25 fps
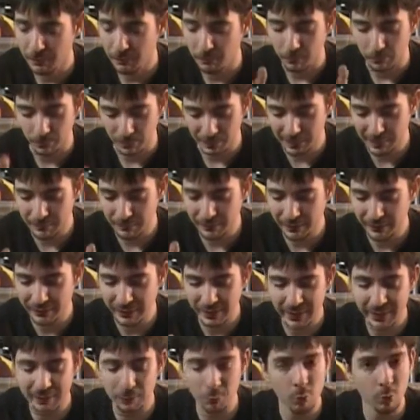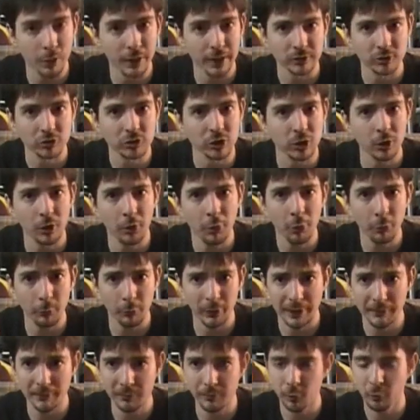Me and my dad watched all
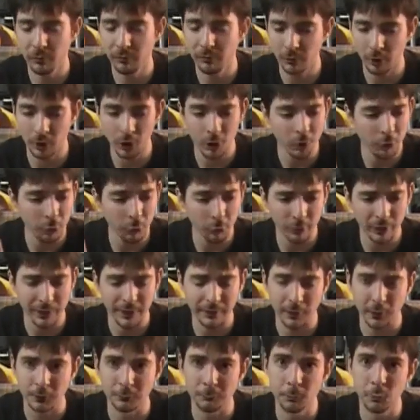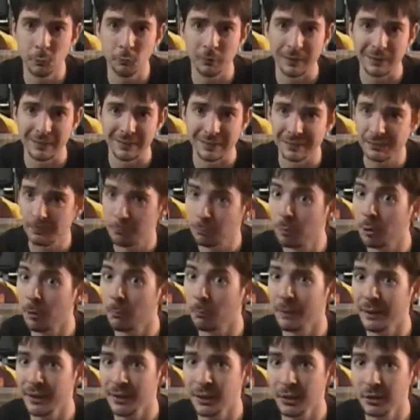three of all three of those movies
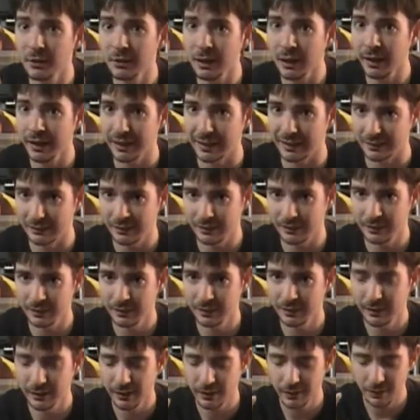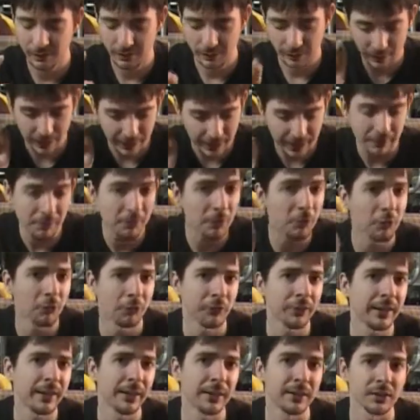premiere night in the
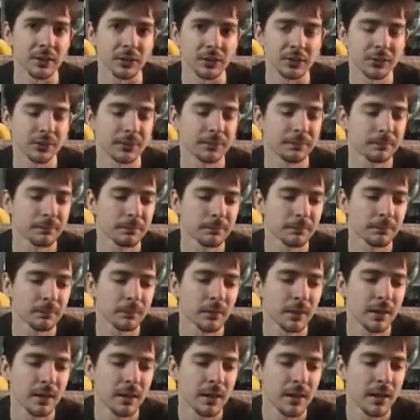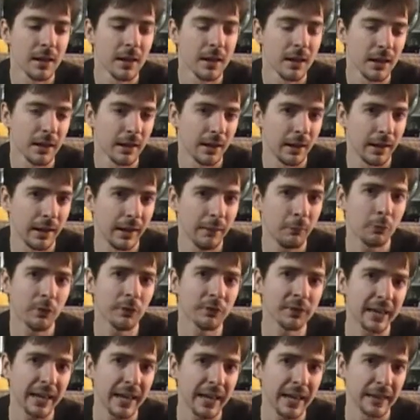theaters. I
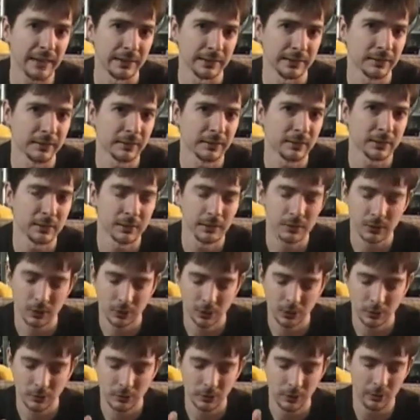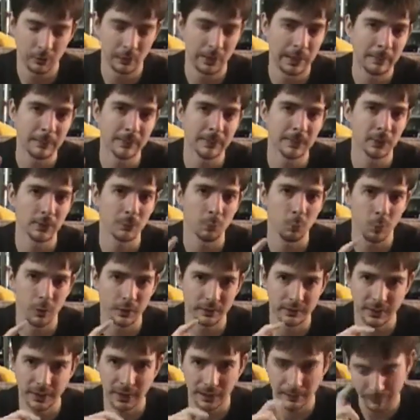was eight when episode
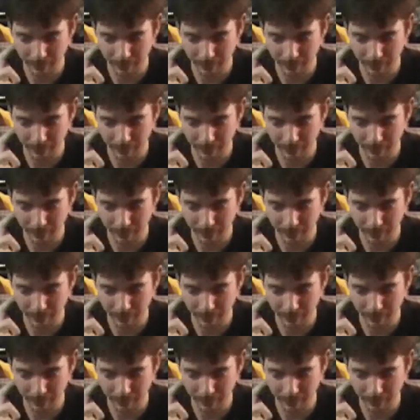one came